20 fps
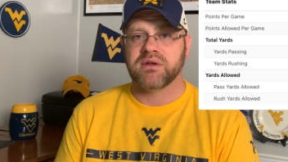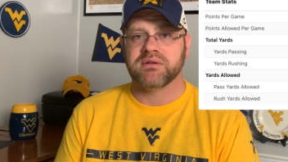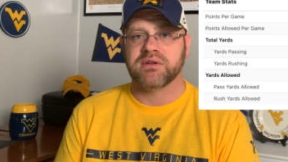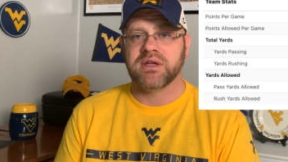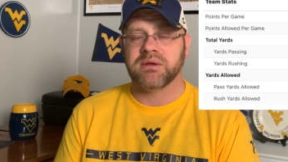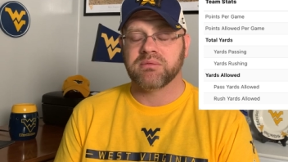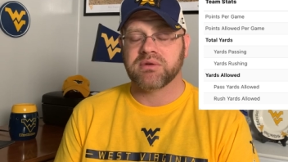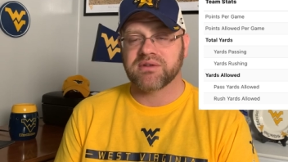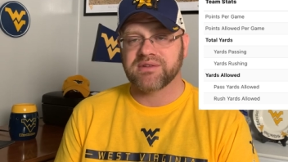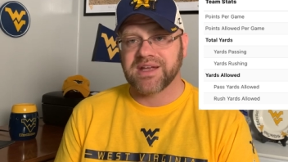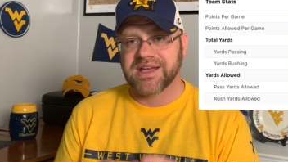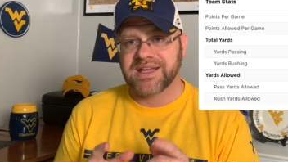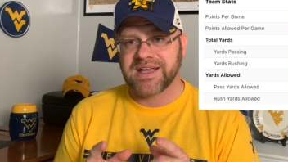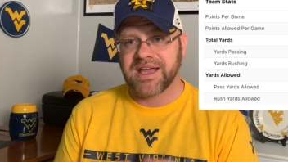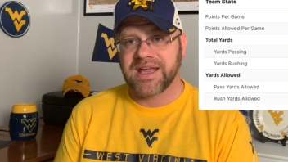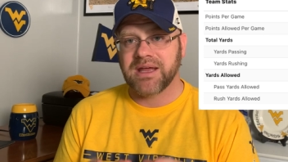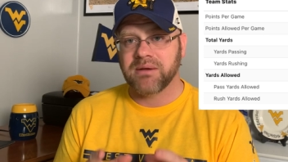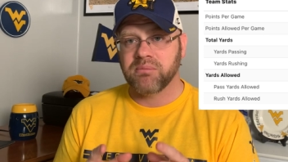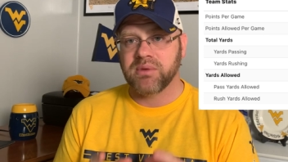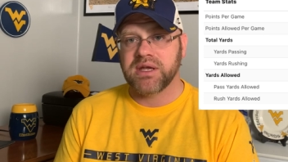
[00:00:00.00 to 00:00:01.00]
team because they
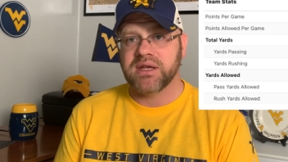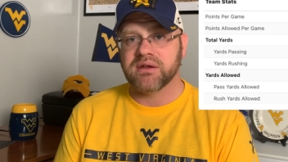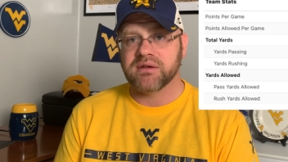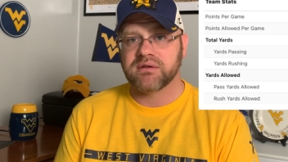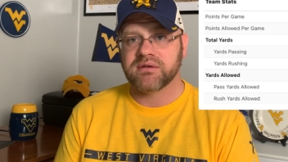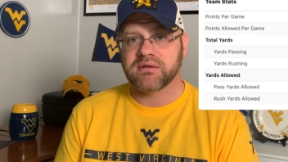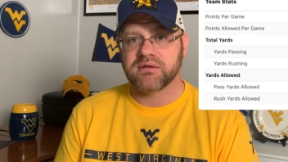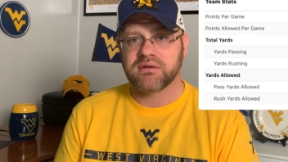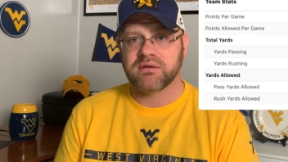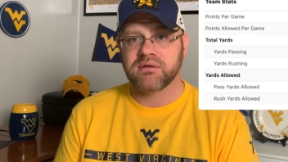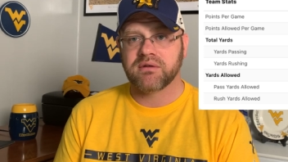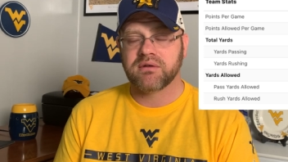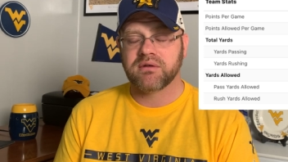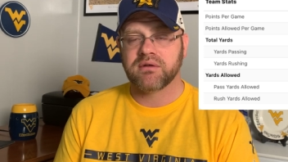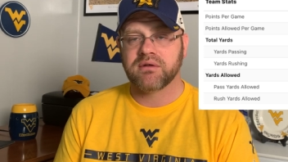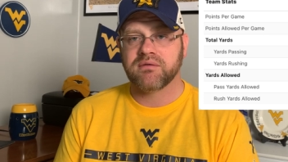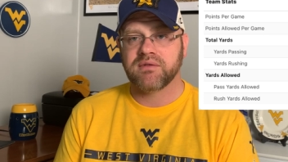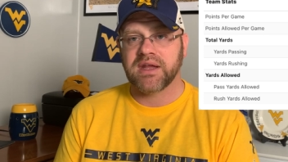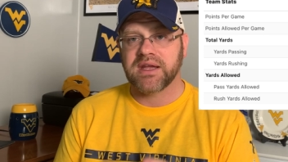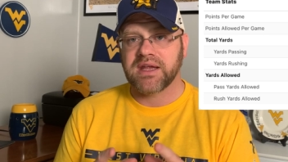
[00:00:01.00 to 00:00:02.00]
can beat us.
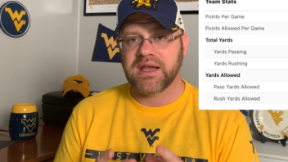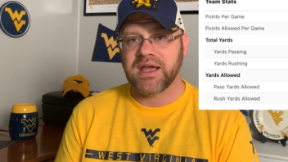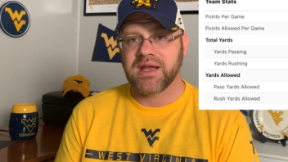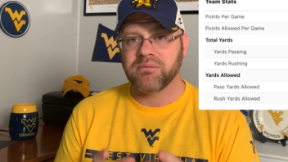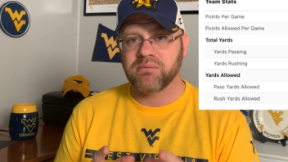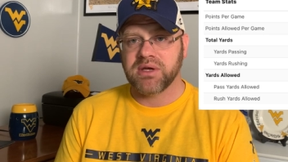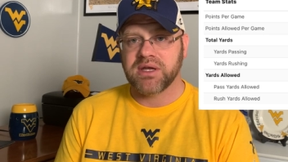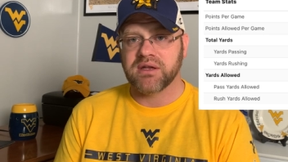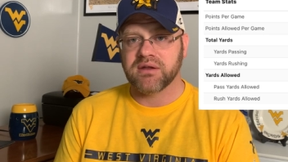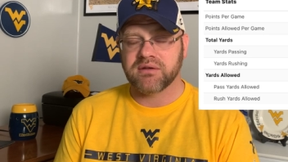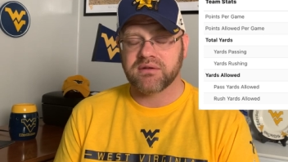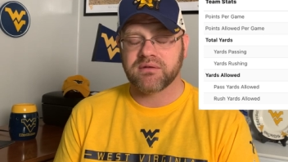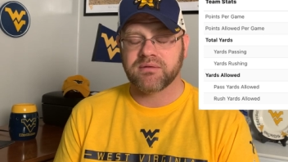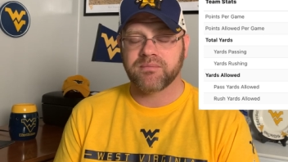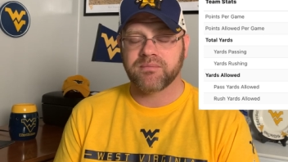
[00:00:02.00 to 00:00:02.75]
They can beat us.